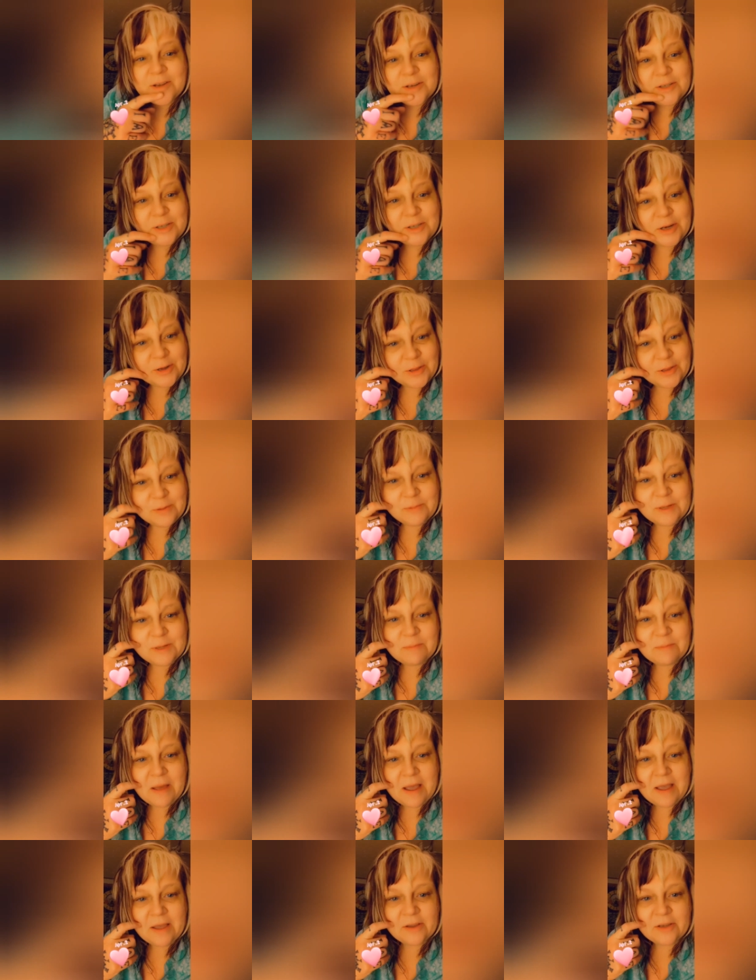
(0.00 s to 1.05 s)
Share them
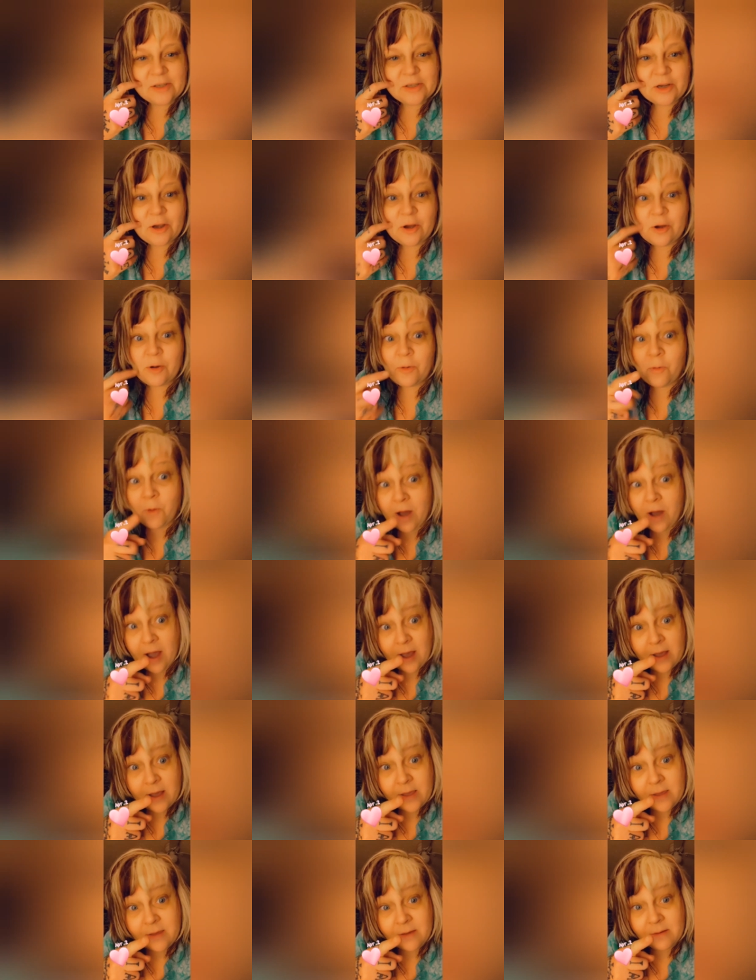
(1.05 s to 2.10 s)
smiles, y'all.
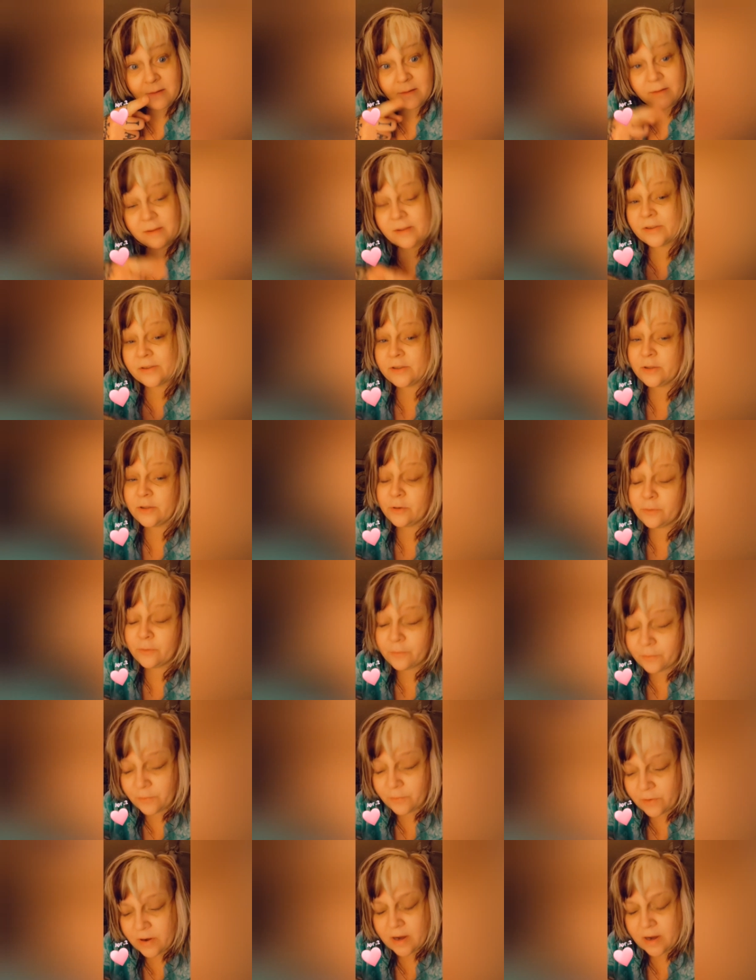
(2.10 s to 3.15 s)
Why? Because they're
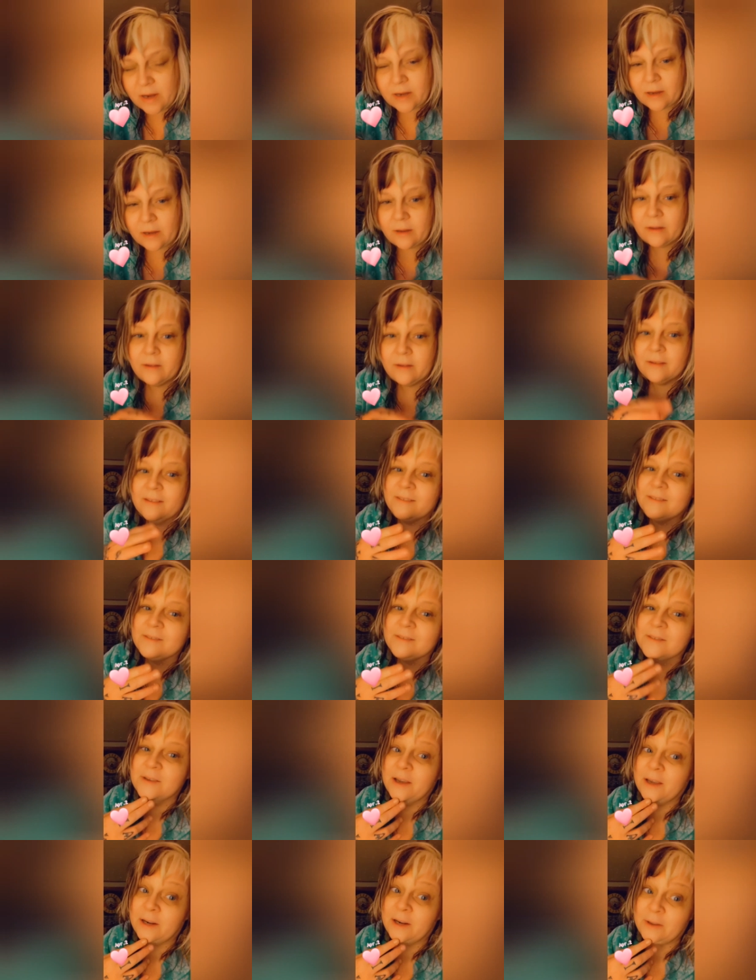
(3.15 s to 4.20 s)
free.
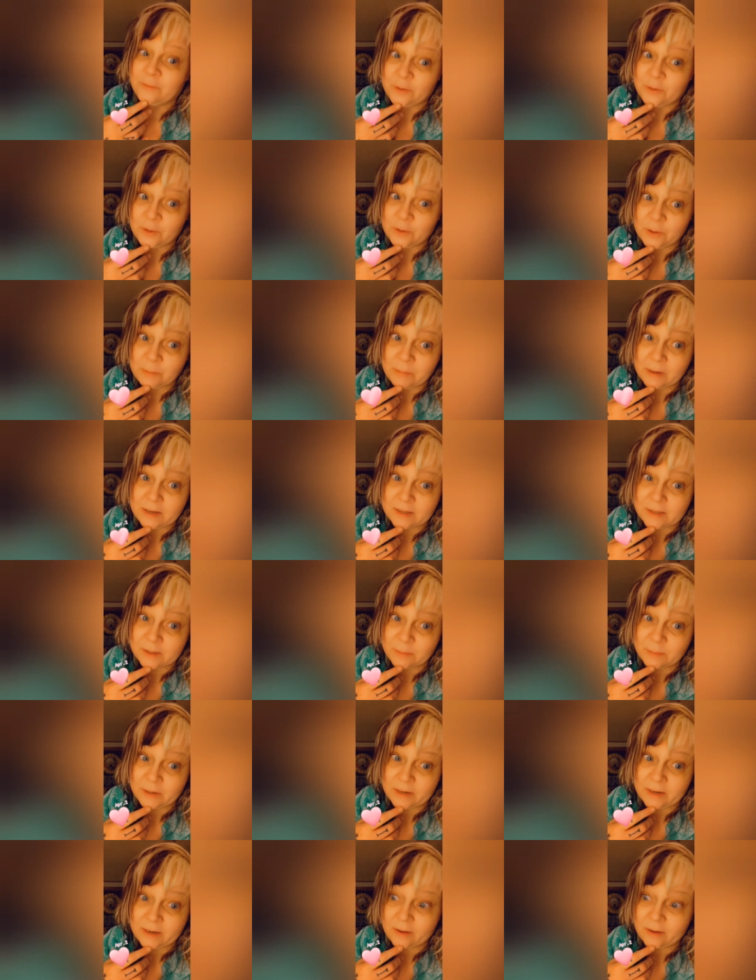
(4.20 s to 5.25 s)
And if you can make
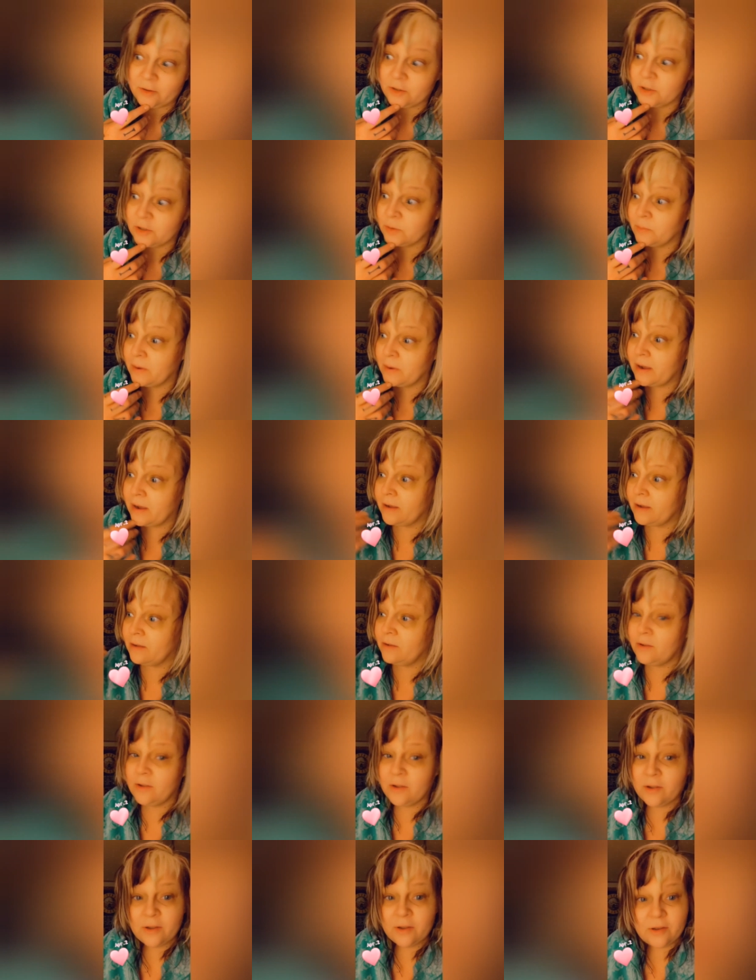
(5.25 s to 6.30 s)
somebody else smile,
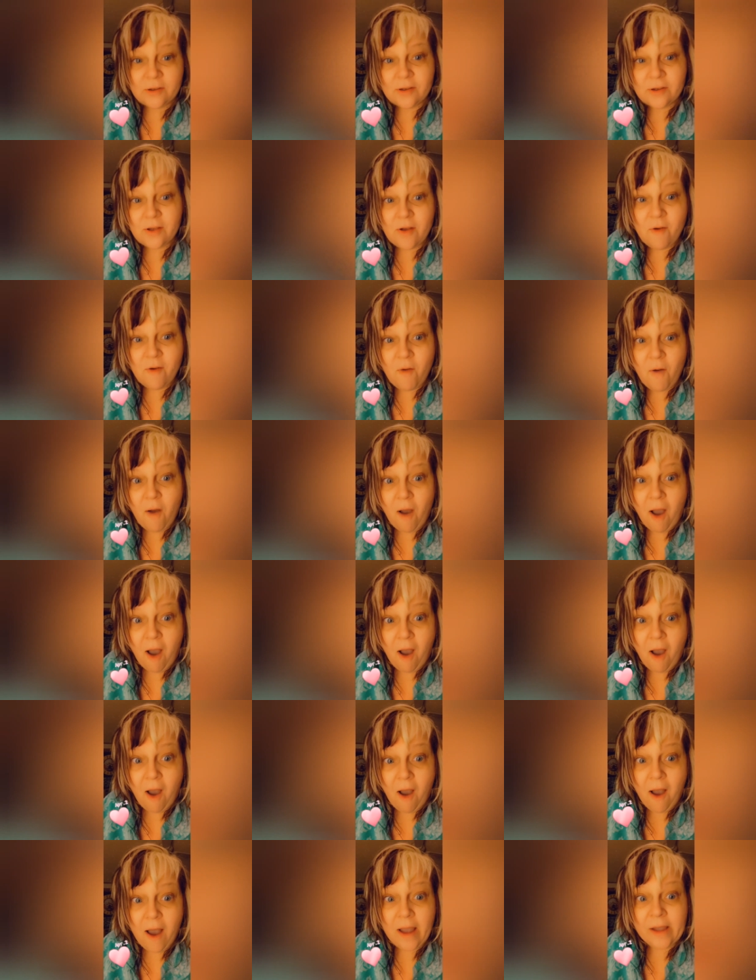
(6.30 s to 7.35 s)

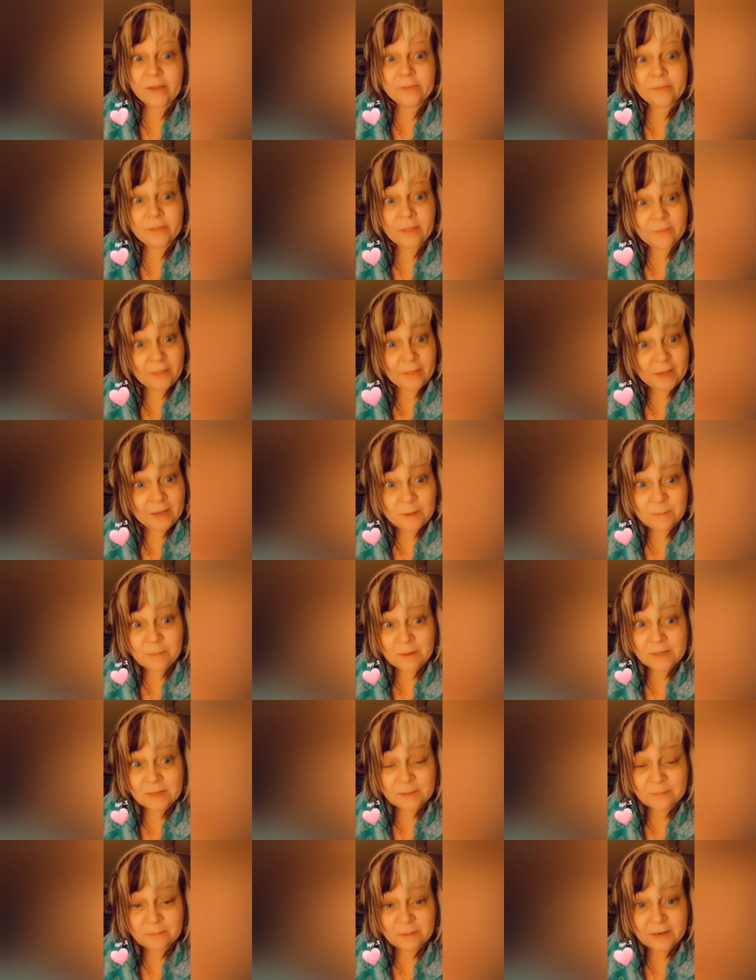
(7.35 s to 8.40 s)
and then they can
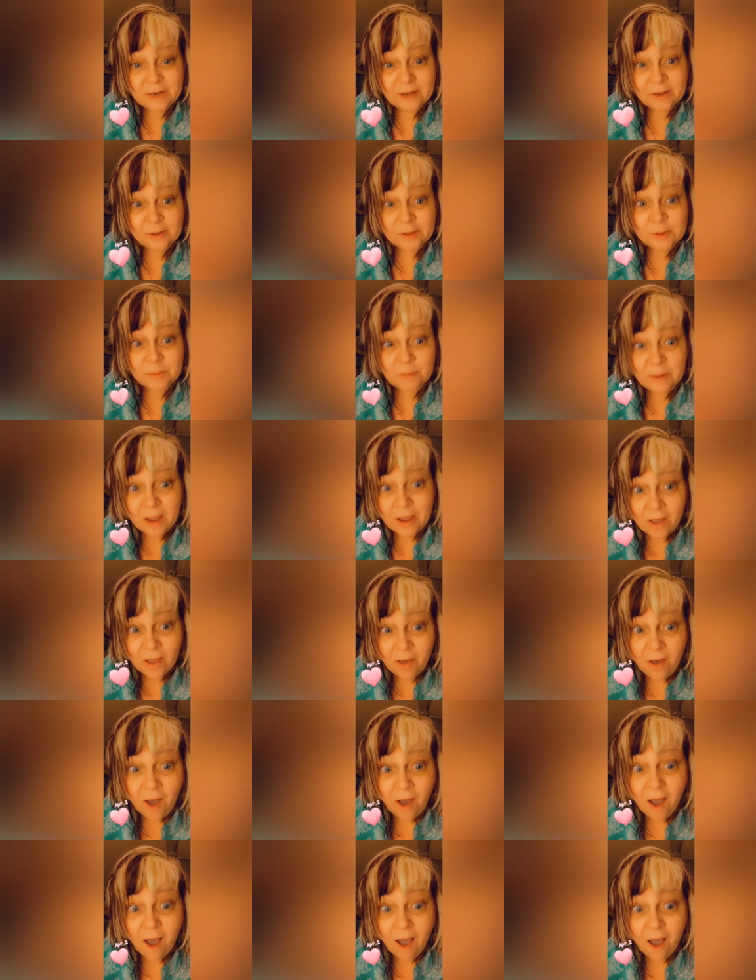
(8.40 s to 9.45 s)
make somebody else smile,
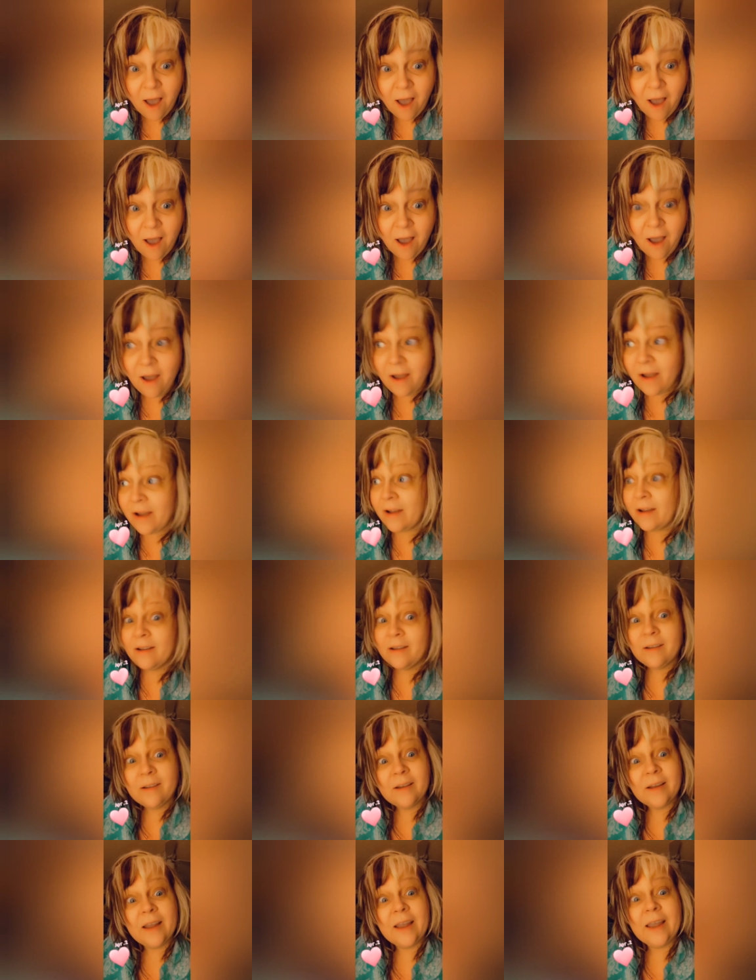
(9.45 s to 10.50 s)

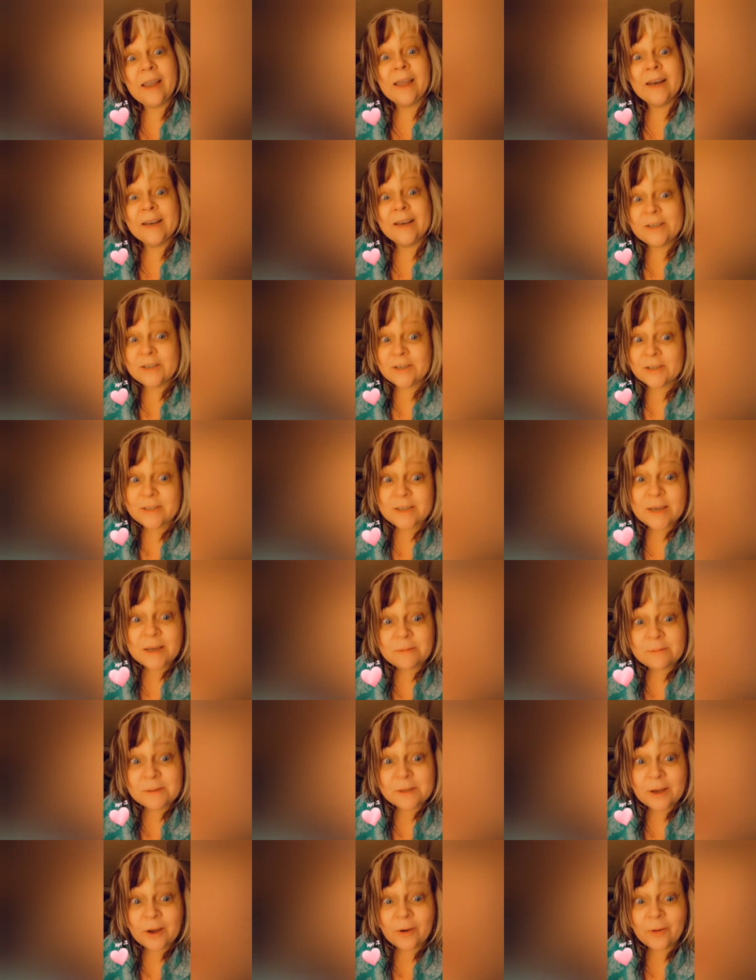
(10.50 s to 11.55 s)
and it just
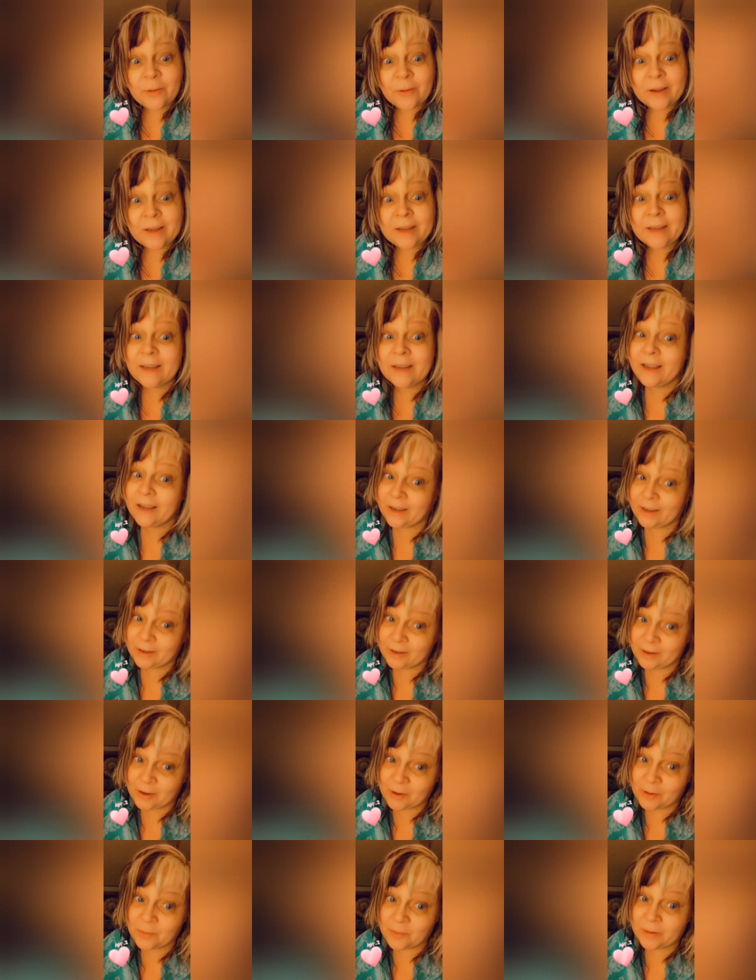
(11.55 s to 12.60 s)
keeps going and
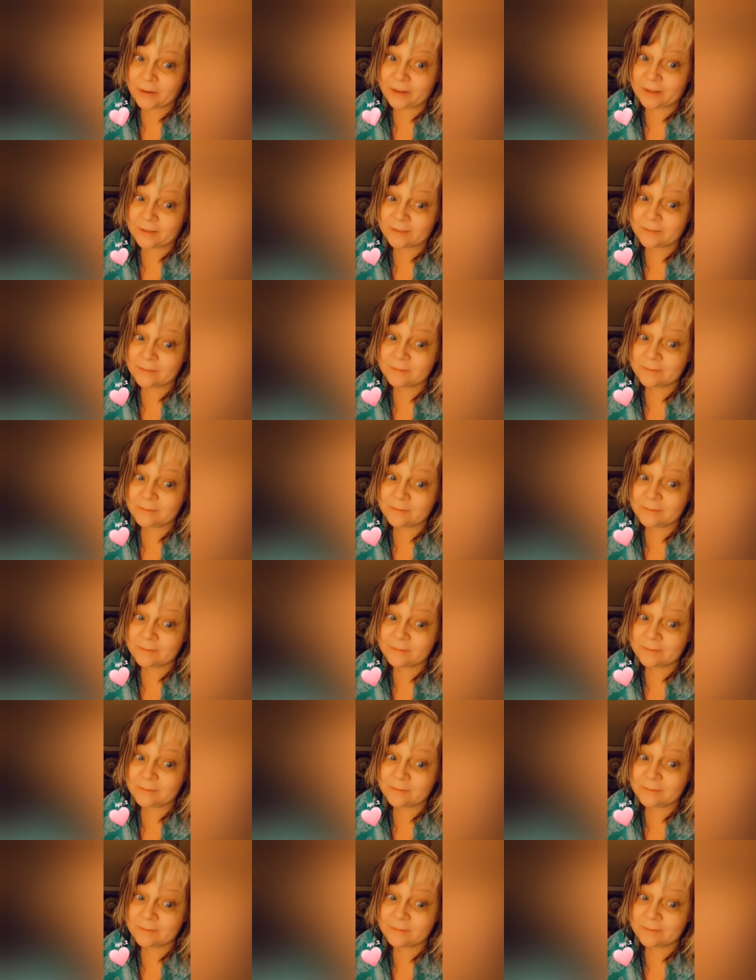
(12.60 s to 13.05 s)
going.